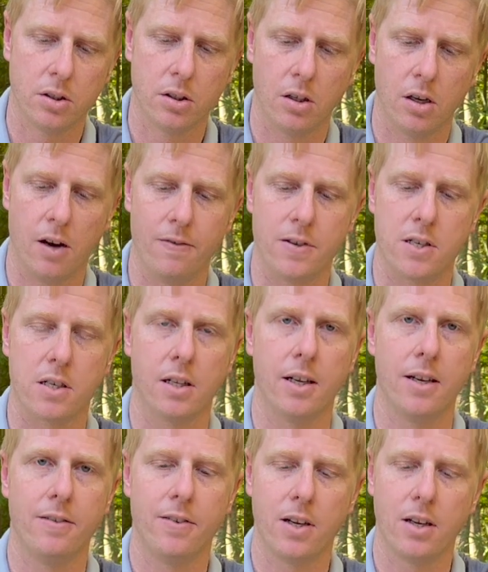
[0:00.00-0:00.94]
of
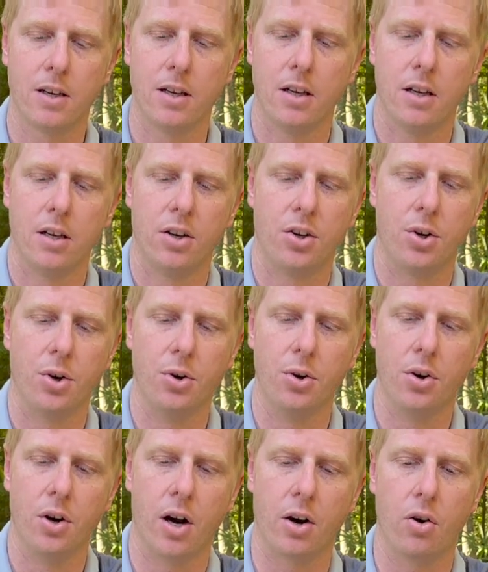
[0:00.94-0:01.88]
sleeving
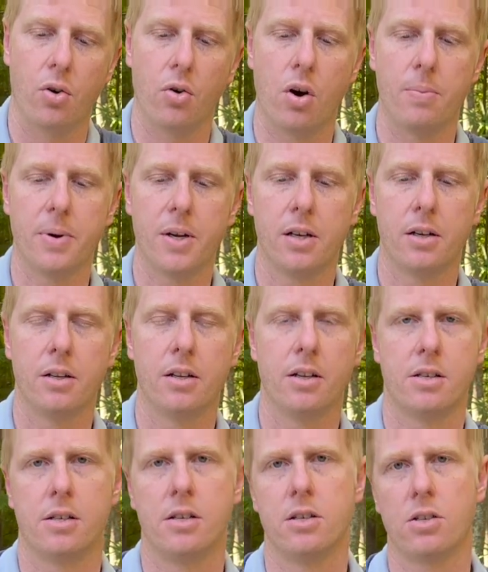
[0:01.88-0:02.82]
to a grommet
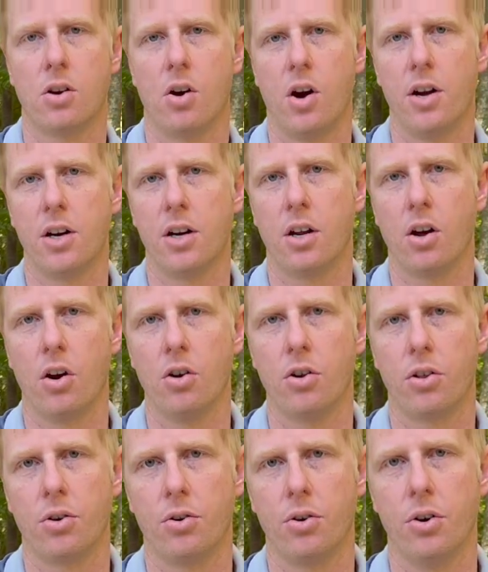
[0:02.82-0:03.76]
that's designed to
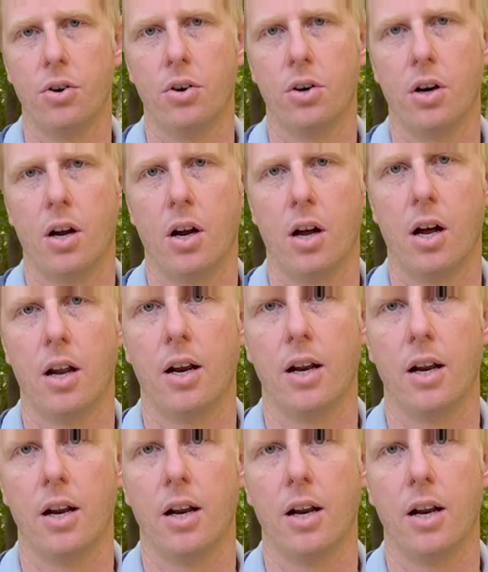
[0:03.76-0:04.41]
go through an